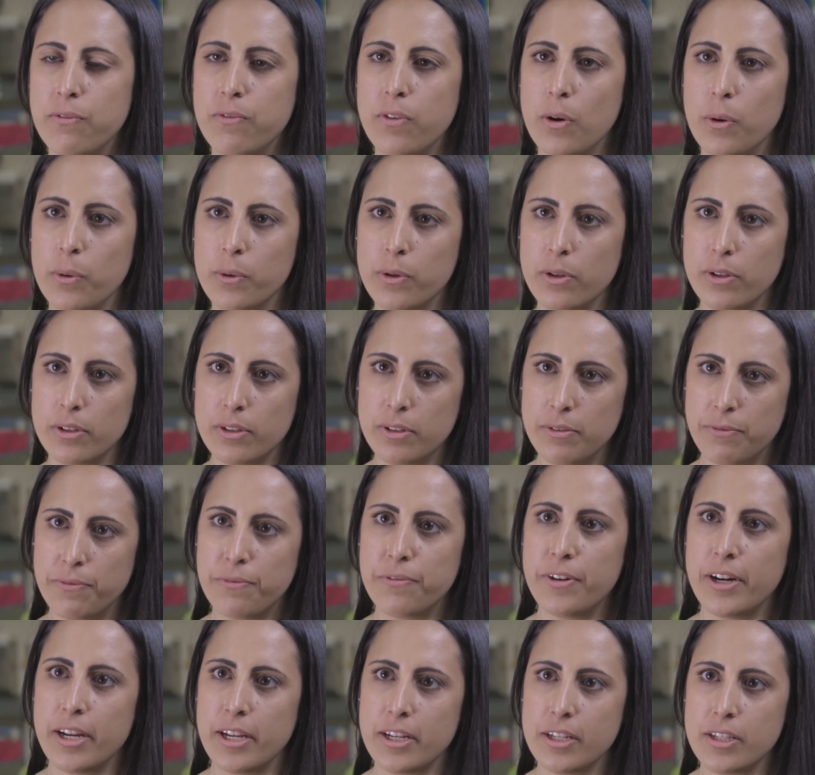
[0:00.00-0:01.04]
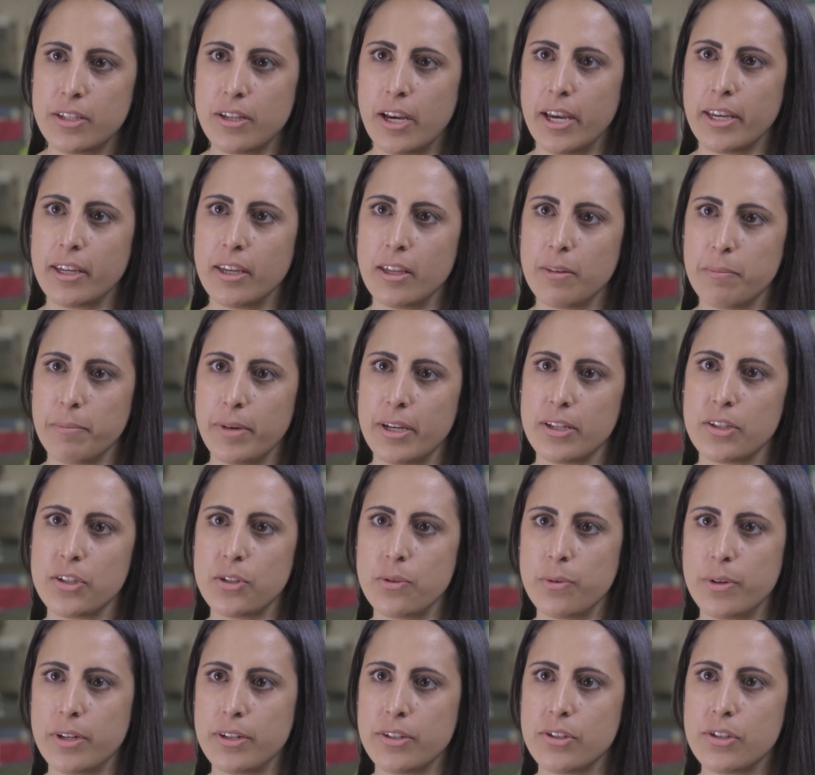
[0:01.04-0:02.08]
focal phrase. I get my
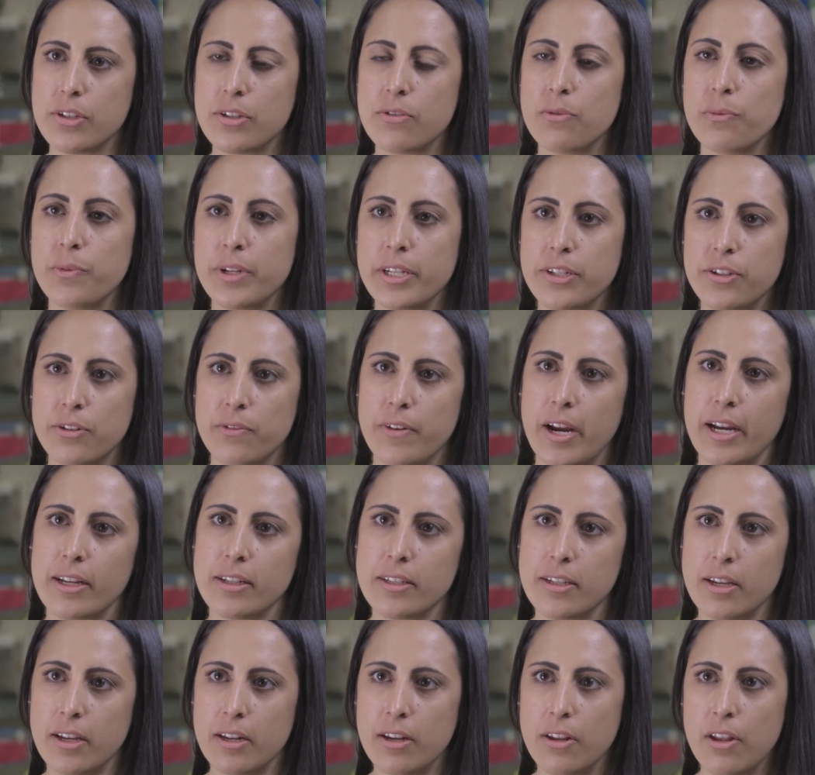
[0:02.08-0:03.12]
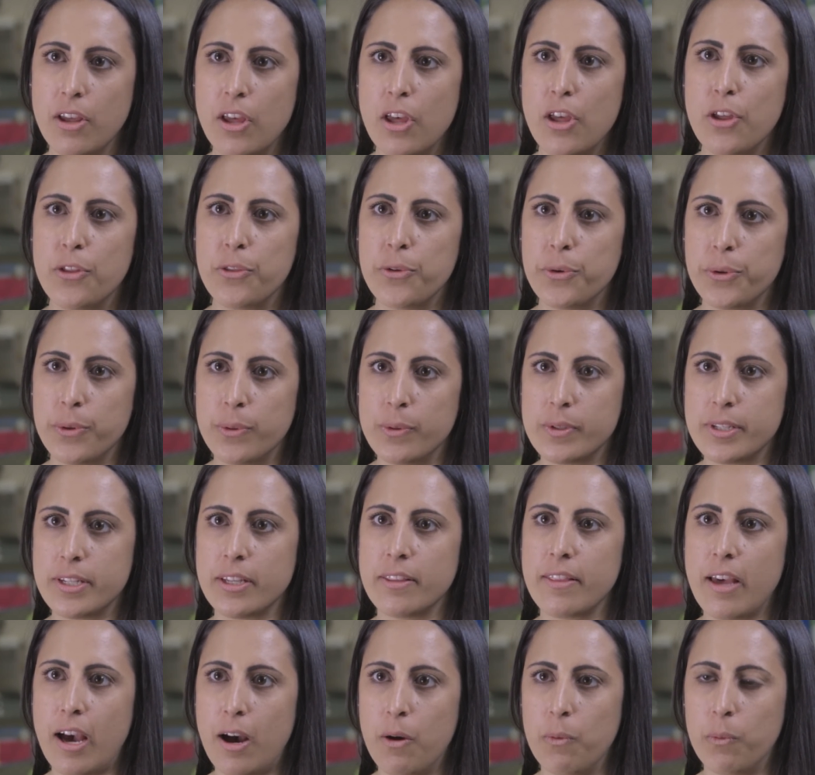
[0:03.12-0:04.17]
students redirected through
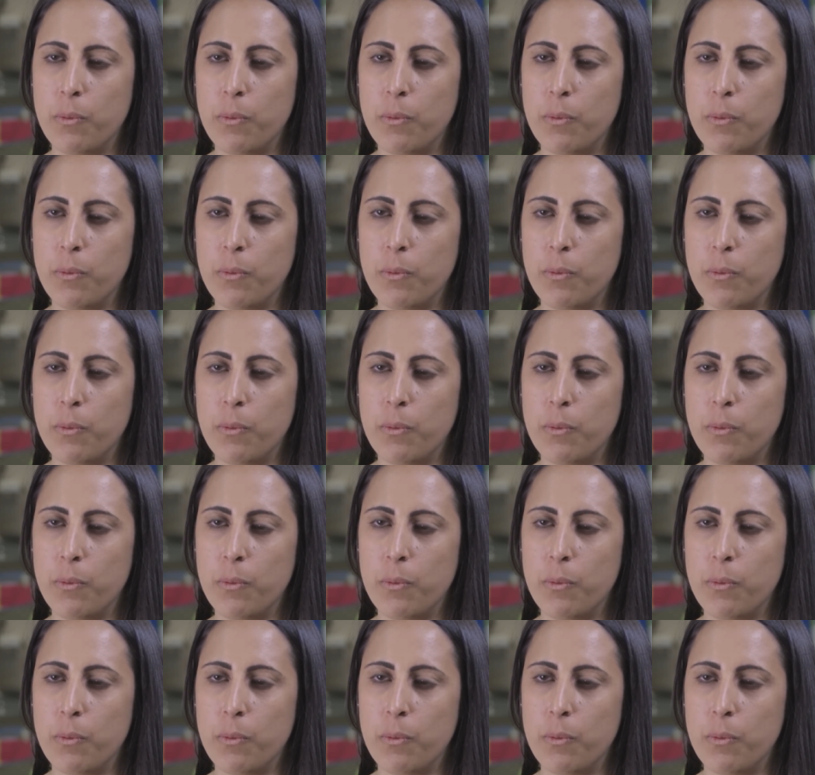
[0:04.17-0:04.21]
using that